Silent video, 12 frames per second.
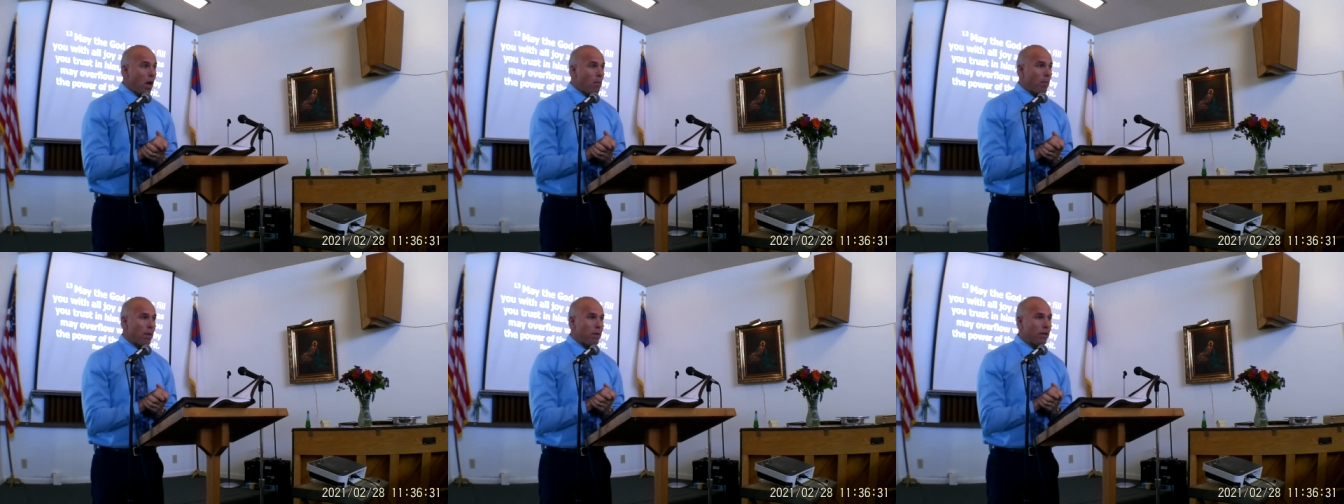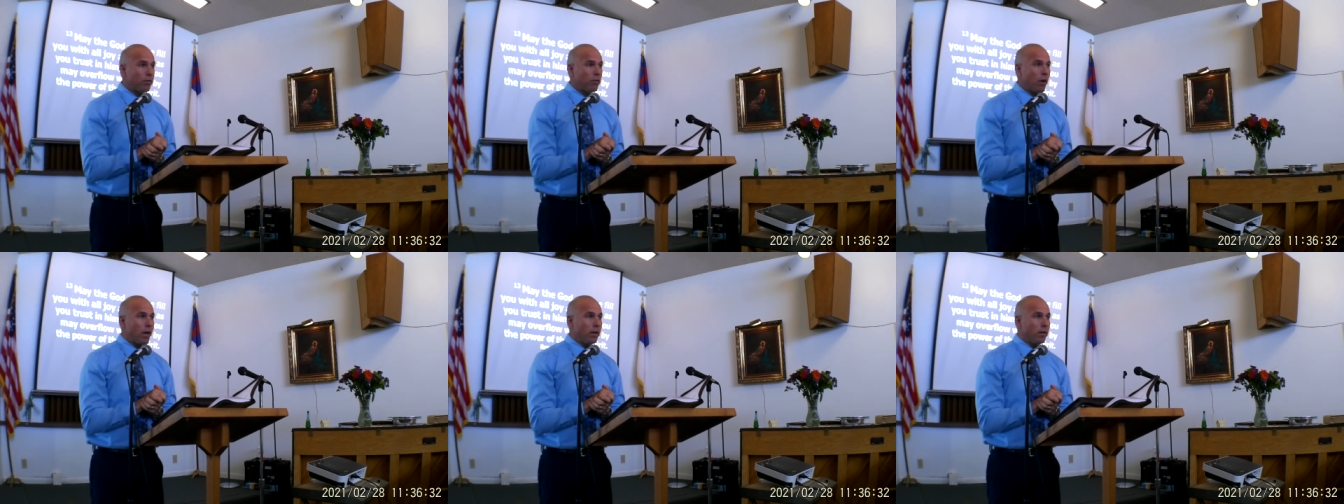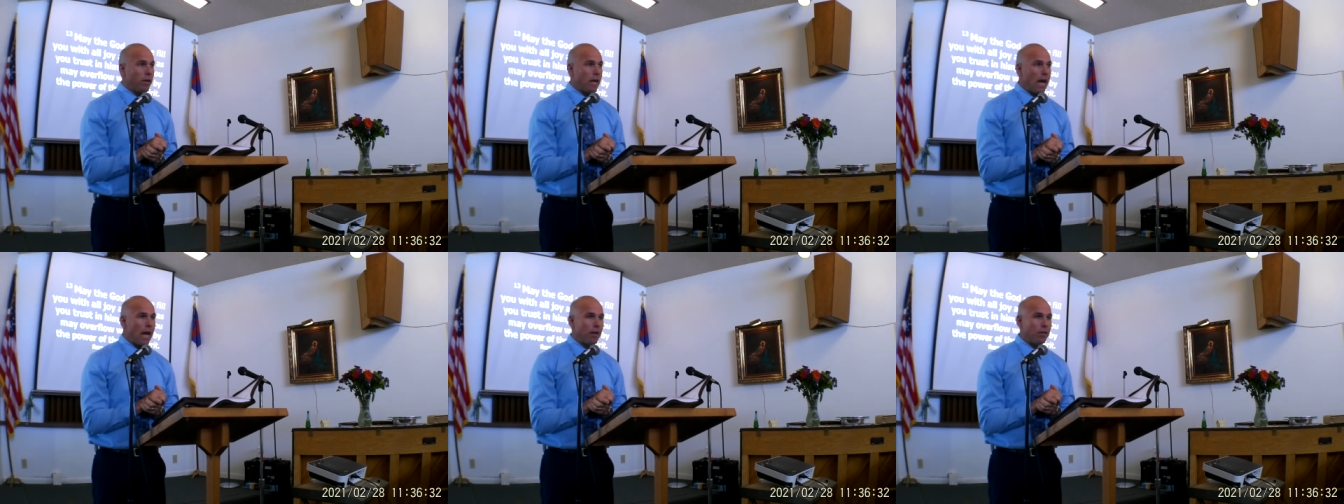My best friend, he
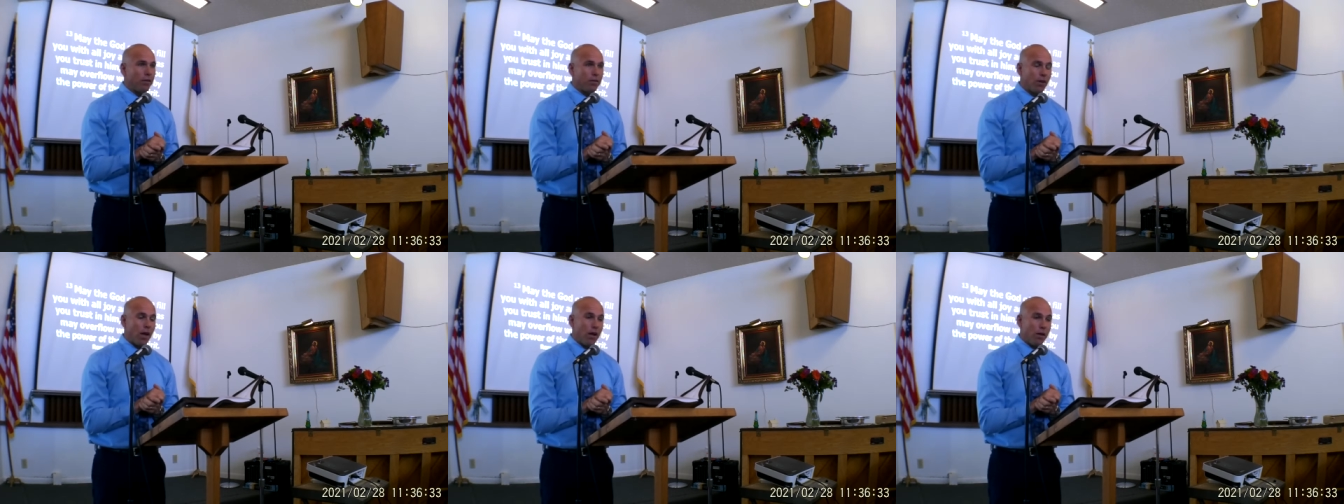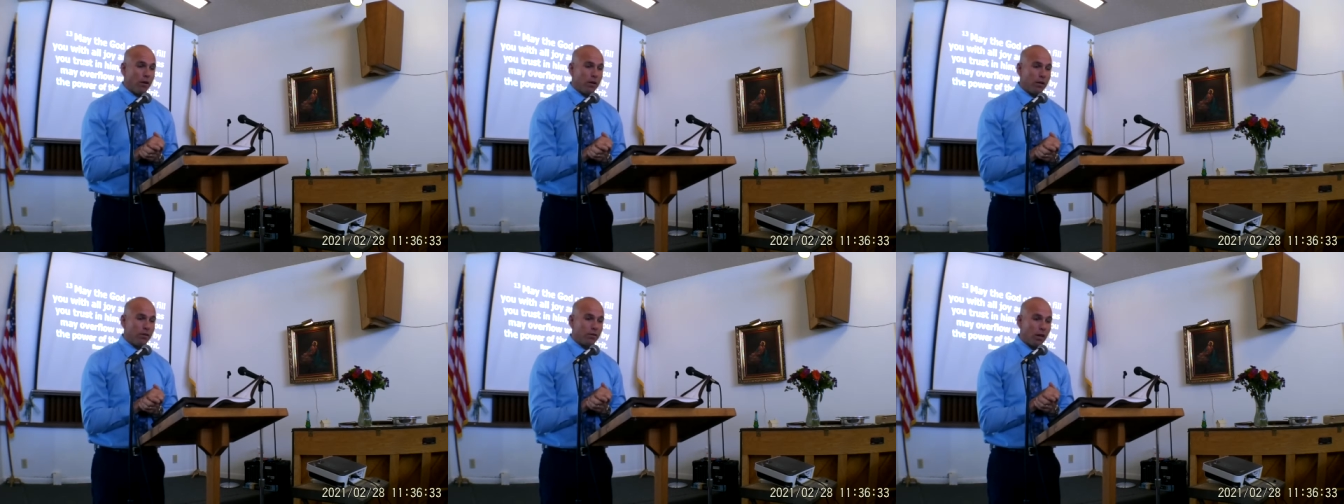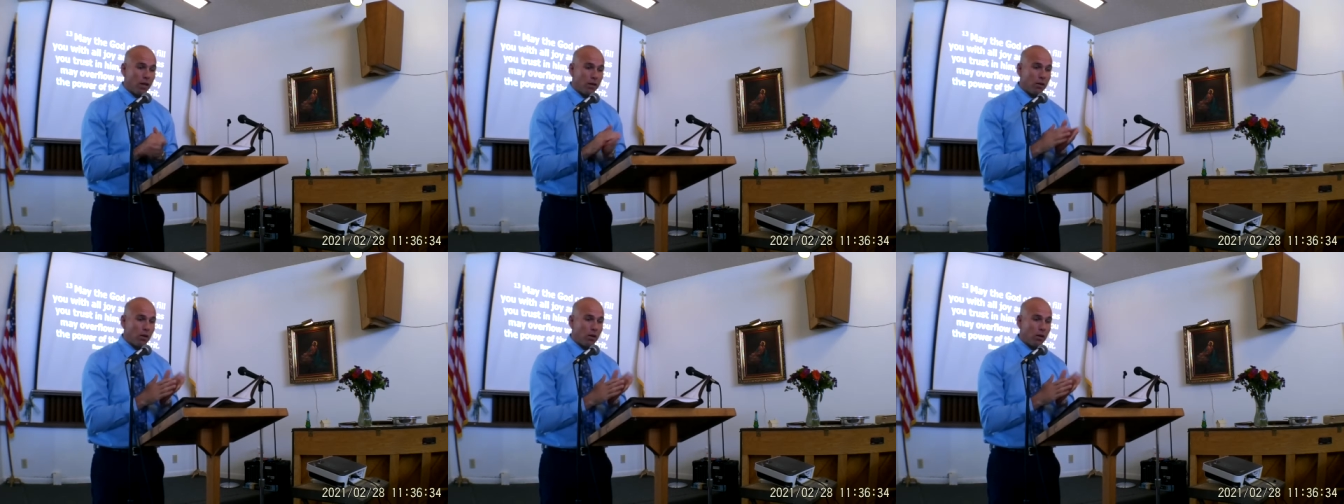has a son. His son,